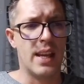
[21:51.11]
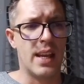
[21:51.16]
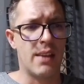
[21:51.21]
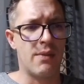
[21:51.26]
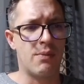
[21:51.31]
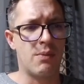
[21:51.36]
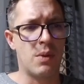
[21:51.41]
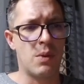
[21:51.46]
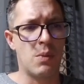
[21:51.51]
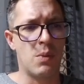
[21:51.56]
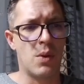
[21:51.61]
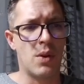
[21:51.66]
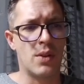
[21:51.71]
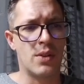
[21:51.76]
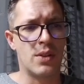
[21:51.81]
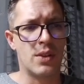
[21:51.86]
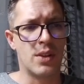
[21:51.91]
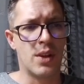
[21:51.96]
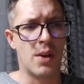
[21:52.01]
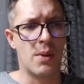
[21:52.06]
If we were
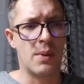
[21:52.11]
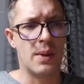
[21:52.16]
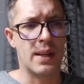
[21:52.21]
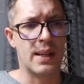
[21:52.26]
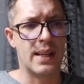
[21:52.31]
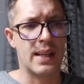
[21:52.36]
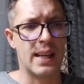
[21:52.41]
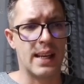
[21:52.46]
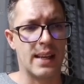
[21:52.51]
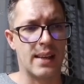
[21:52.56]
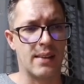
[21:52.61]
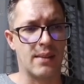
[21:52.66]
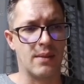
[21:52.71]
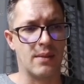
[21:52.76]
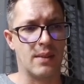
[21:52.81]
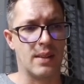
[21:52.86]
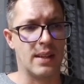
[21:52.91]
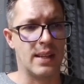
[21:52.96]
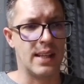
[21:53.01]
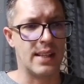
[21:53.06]
to go and click,
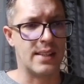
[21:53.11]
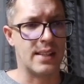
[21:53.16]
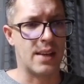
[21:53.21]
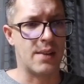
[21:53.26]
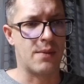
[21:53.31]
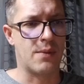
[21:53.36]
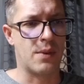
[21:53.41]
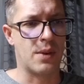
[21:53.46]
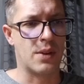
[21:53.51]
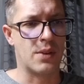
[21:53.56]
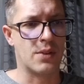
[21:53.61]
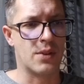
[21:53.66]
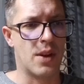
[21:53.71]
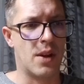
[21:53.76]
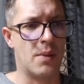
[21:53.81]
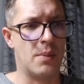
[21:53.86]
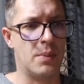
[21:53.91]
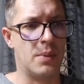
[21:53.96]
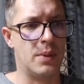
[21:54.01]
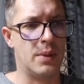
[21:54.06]
let's say for
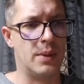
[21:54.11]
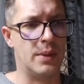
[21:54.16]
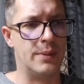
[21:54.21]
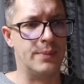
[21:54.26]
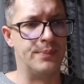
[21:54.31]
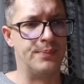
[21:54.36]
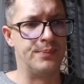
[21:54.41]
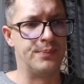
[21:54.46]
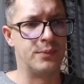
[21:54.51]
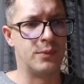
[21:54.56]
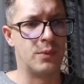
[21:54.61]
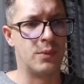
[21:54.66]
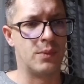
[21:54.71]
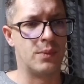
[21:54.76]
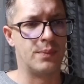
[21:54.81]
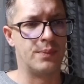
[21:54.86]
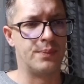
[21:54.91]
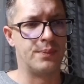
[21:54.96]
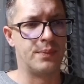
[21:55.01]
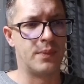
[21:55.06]
example
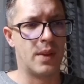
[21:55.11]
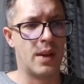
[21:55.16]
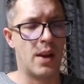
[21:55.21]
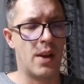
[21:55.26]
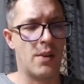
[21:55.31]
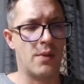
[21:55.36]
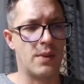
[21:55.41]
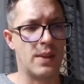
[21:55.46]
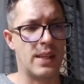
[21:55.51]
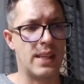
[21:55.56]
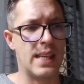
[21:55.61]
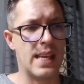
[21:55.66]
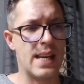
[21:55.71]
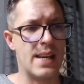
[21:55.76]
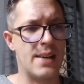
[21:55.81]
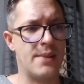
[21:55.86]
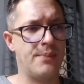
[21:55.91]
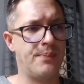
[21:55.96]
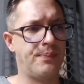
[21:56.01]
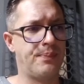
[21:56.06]
over
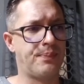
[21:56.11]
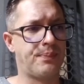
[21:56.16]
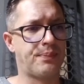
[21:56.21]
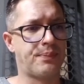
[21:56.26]
here,